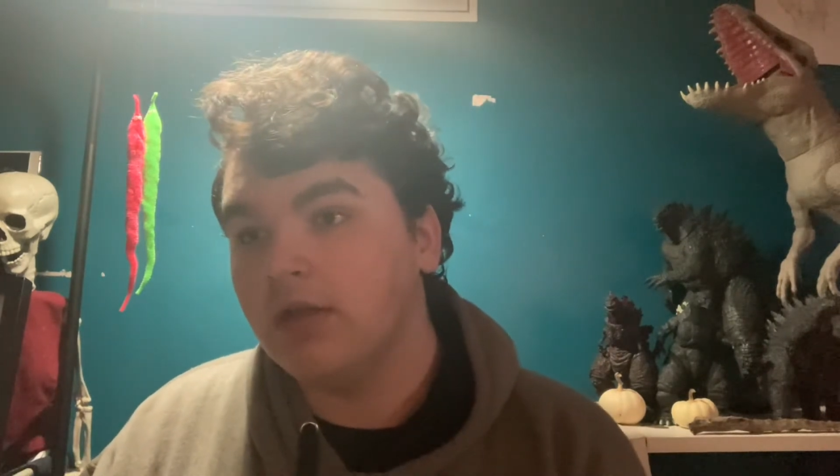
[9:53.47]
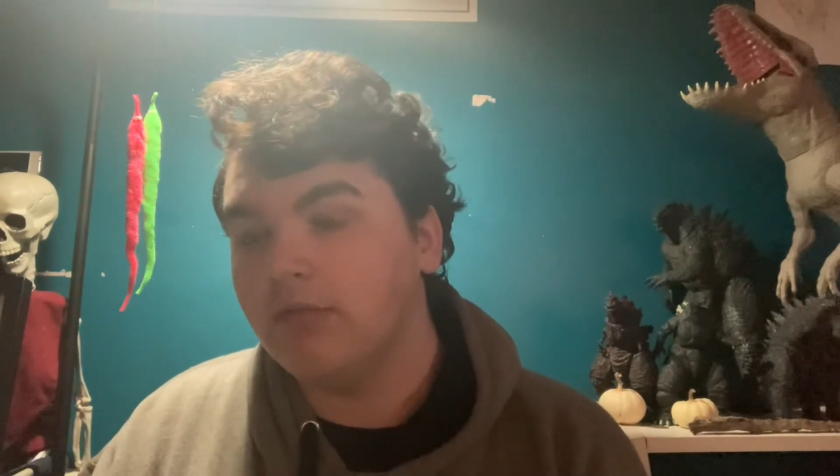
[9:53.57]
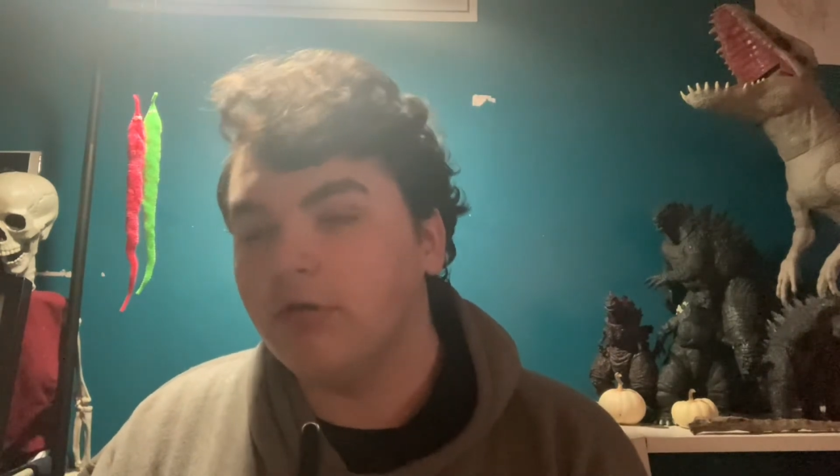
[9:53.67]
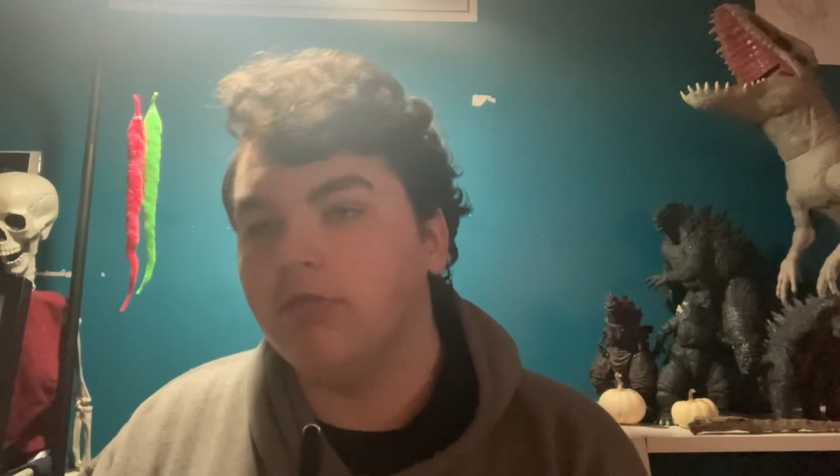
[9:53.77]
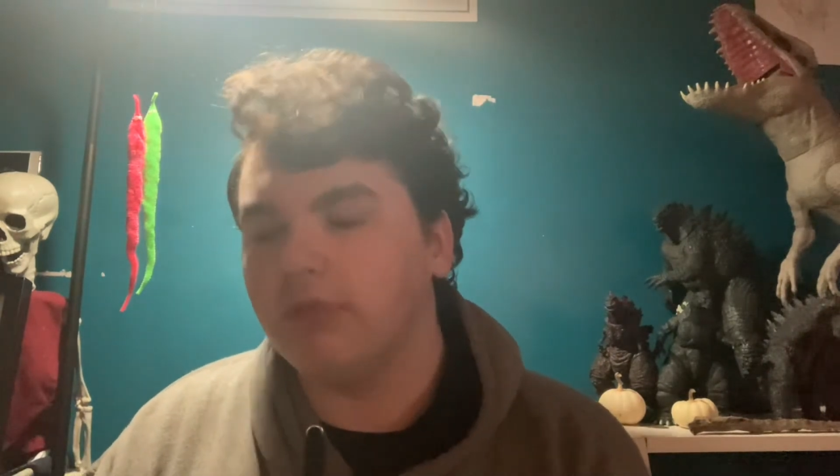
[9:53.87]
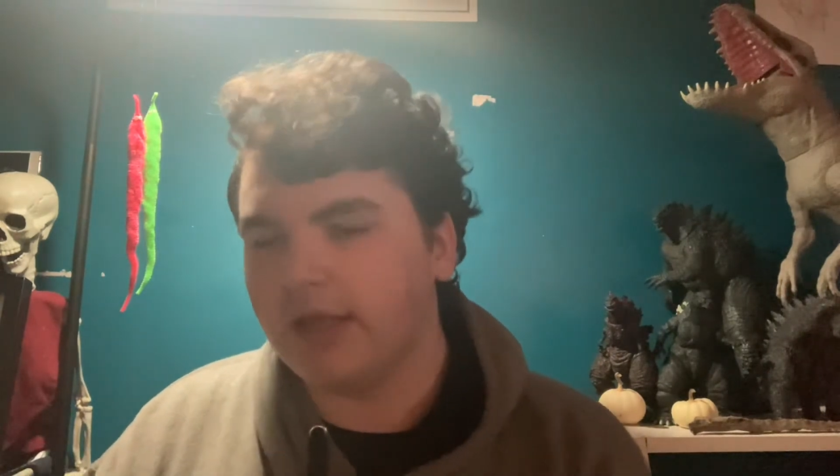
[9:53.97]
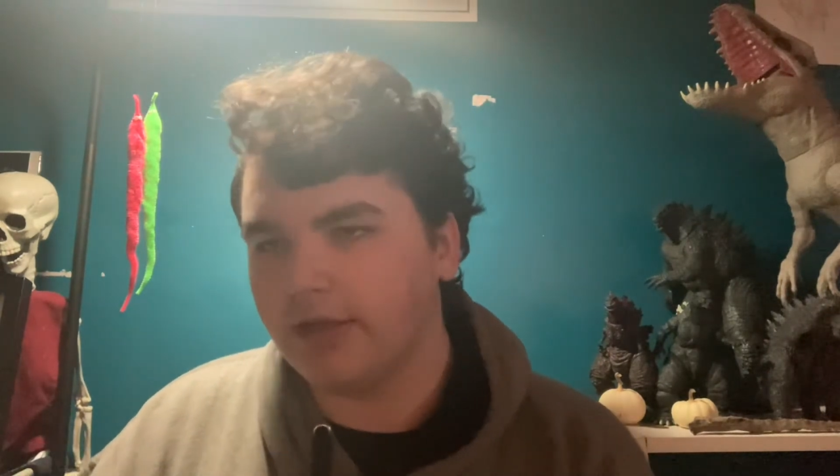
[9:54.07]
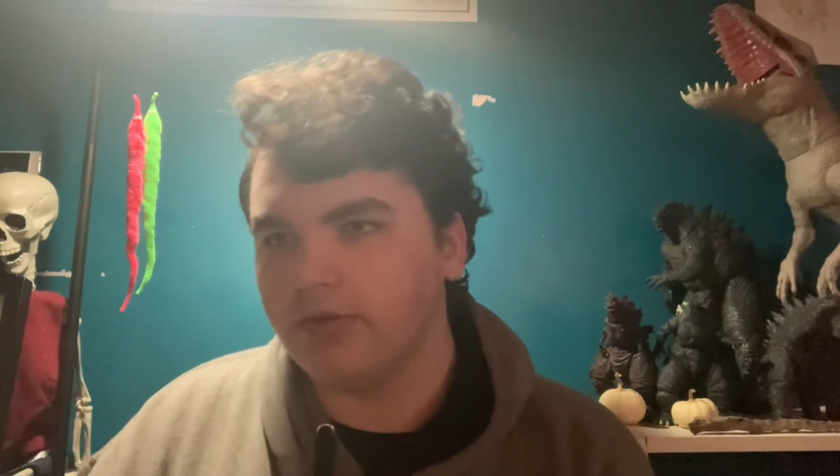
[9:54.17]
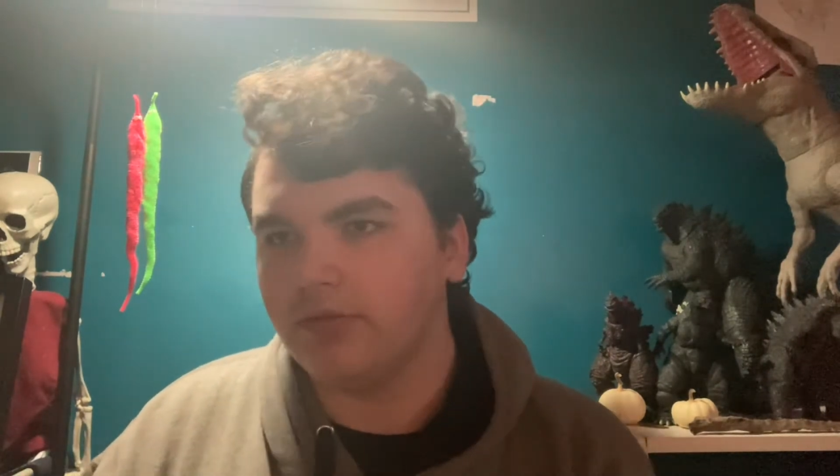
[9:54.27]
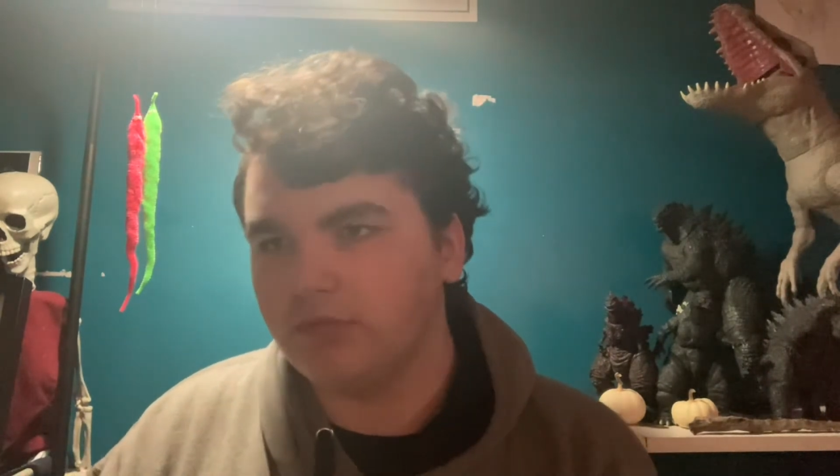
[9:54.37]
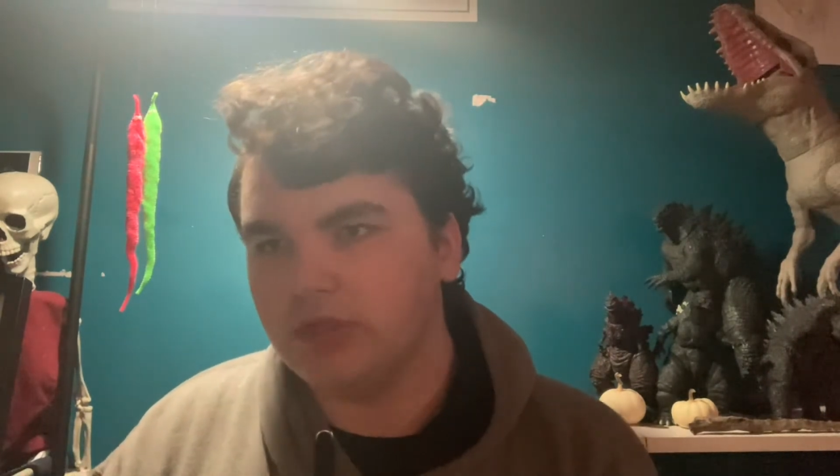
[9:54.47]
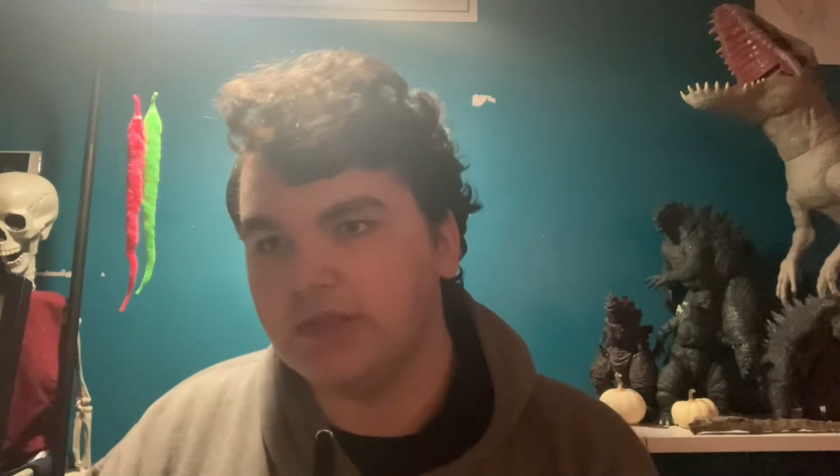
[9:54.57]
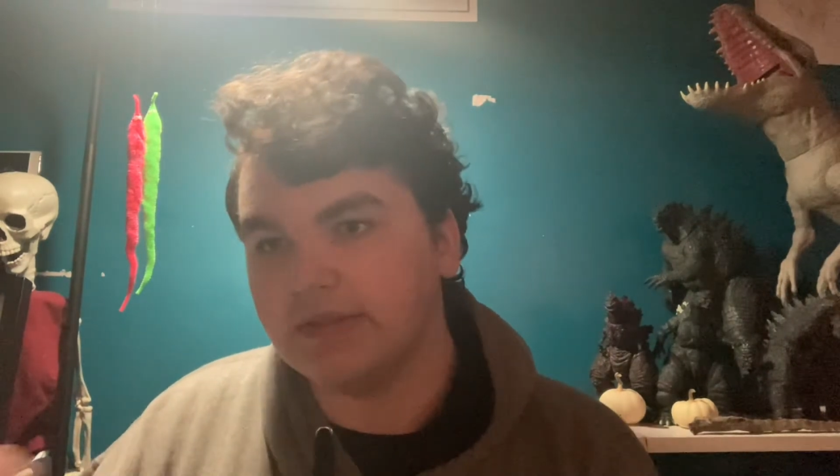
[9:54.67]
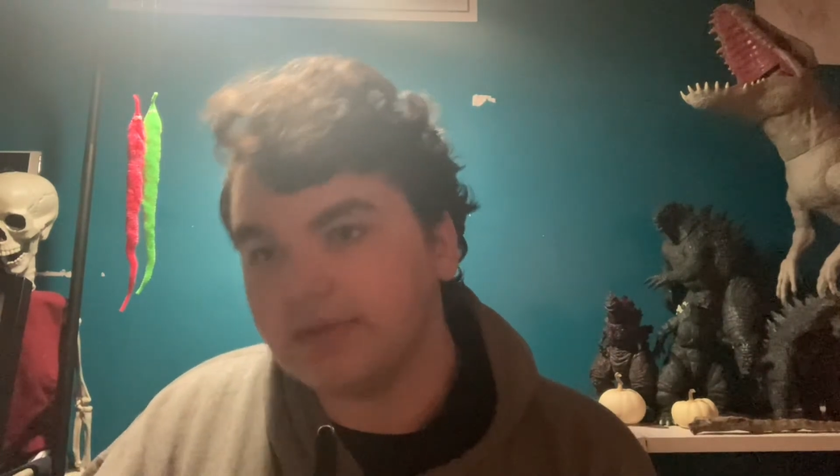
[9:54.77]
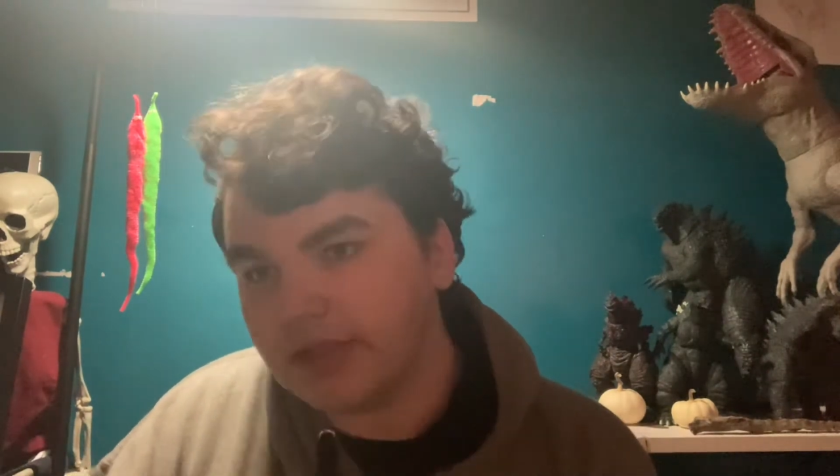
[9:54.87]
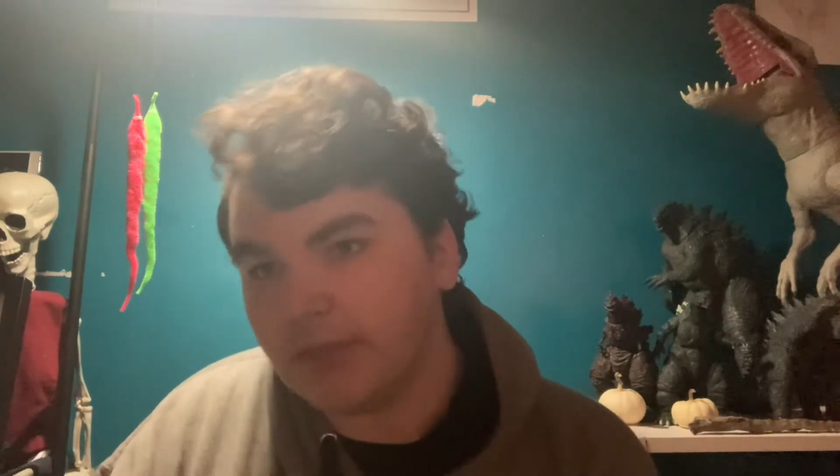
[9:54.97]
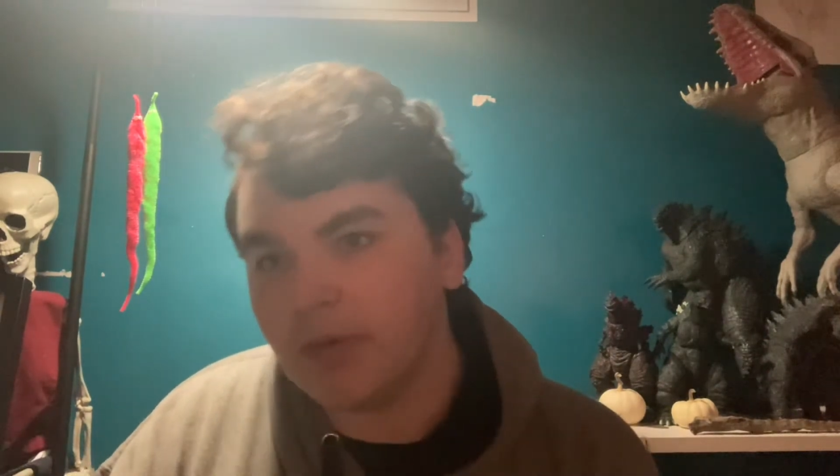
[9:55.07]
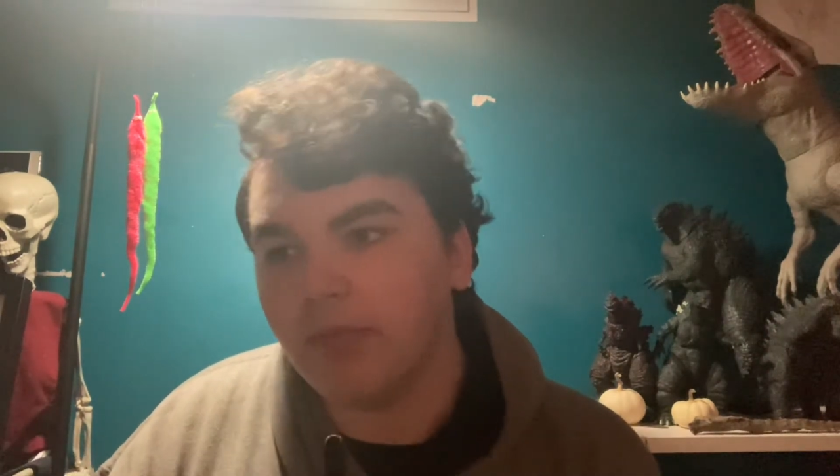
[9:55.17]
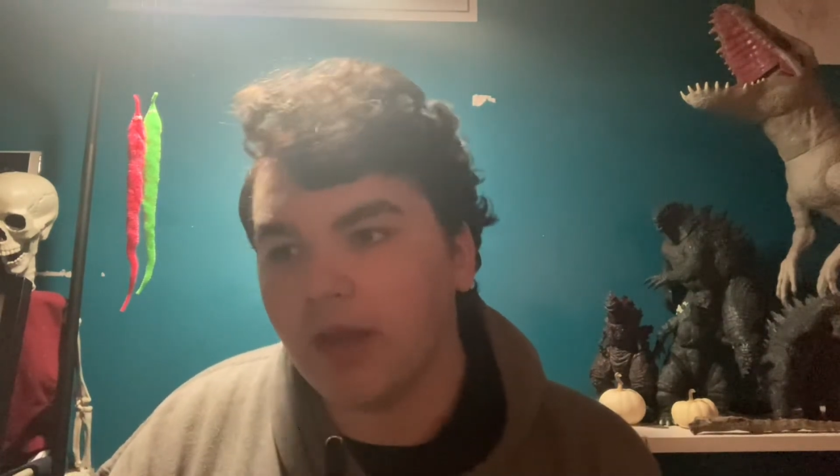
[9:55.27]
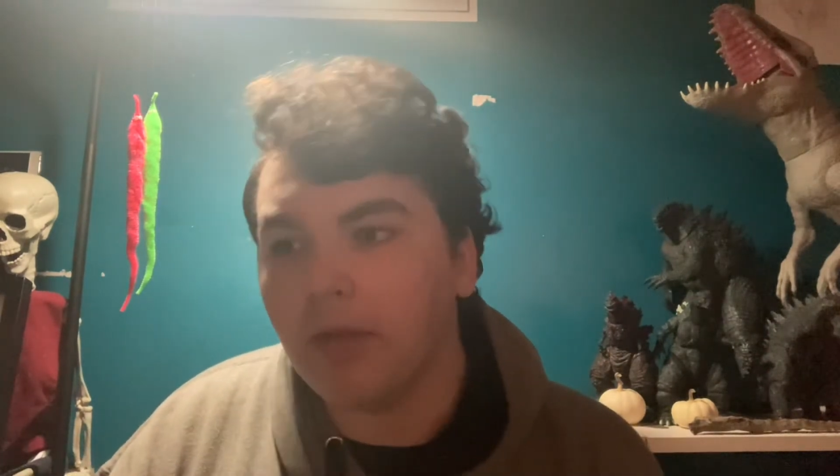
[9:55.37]
Well, actually, she's asleep
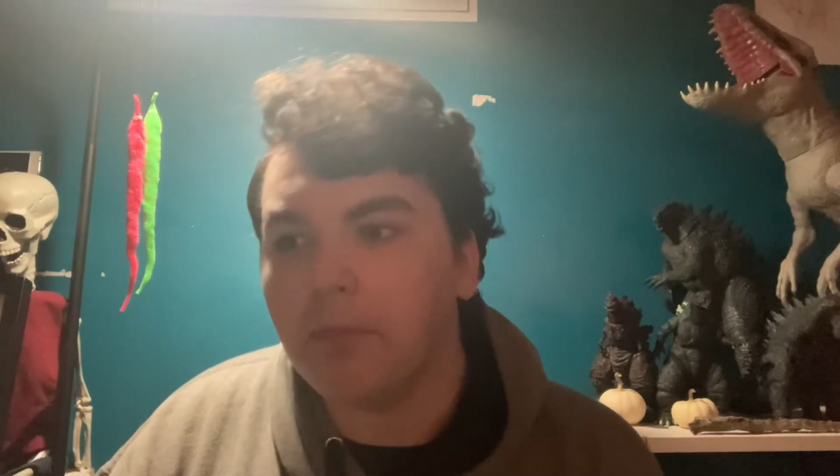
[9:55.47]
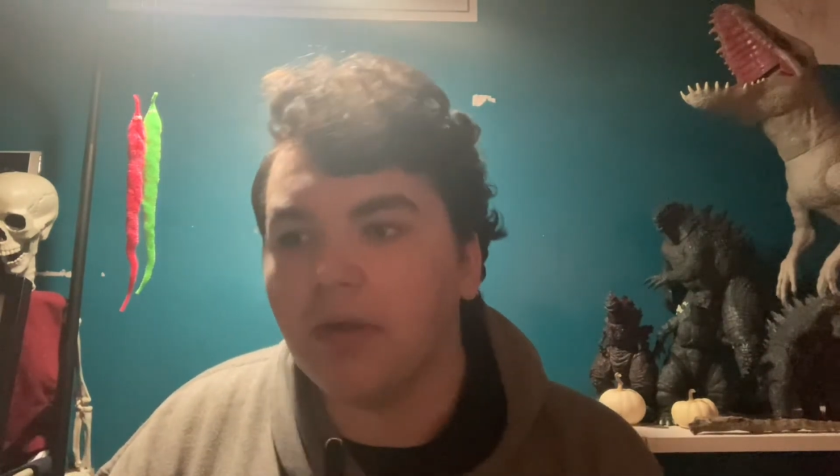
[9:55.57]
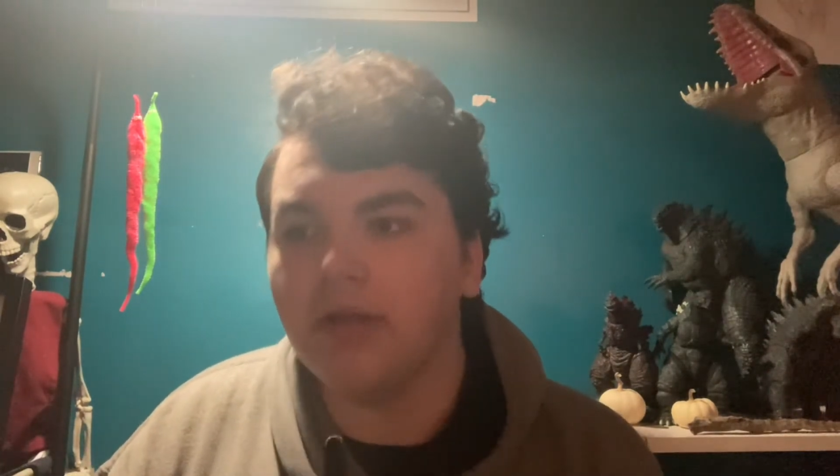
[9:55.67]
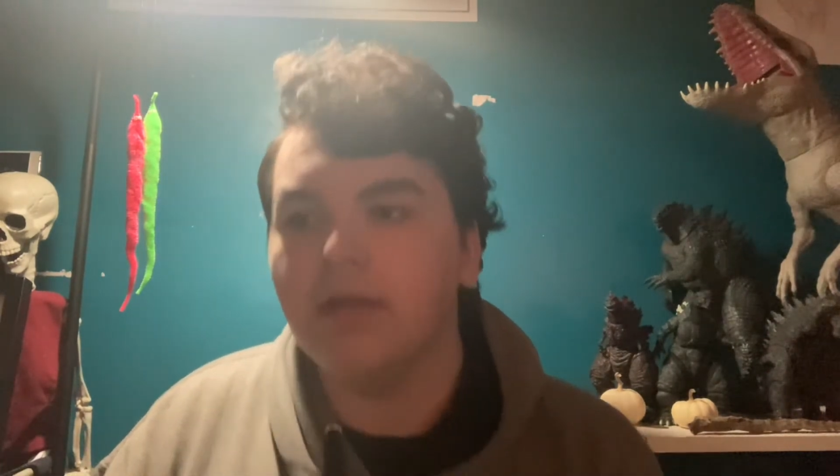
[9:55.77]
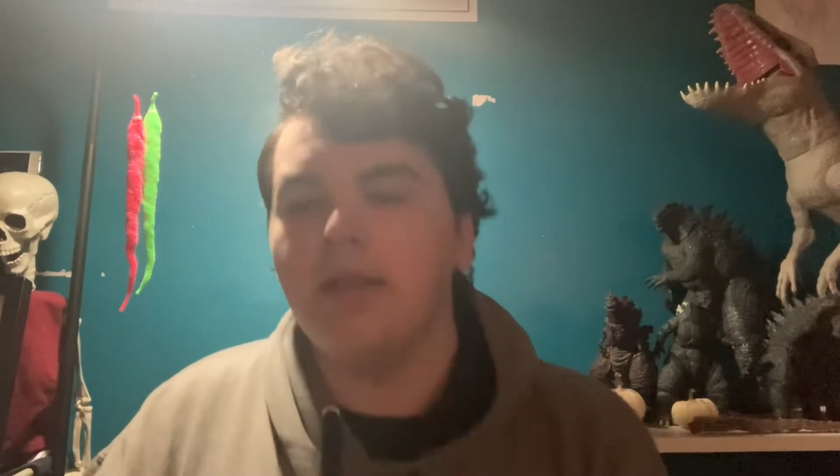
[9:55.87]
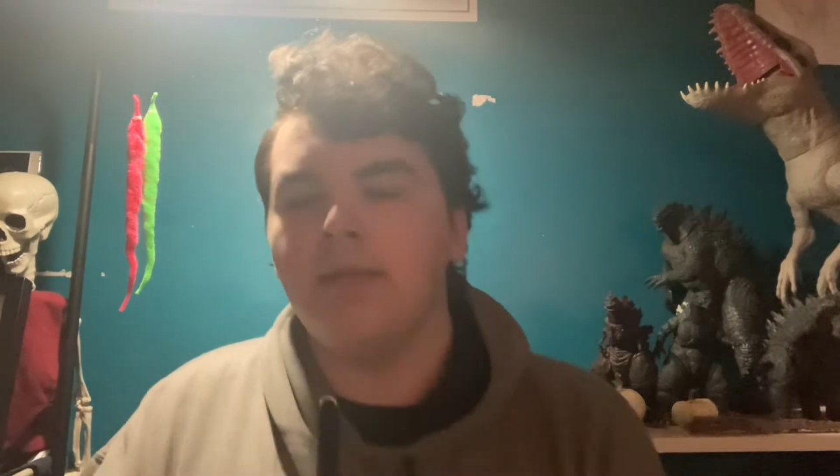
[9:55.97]
in bed, but